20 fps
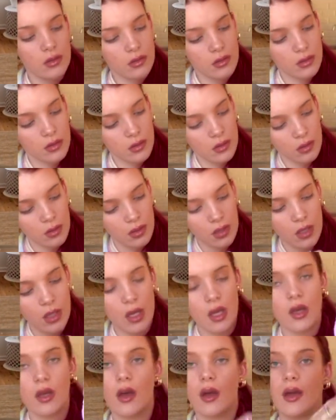
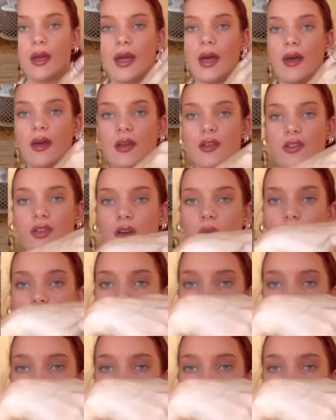Oh yeah, it's got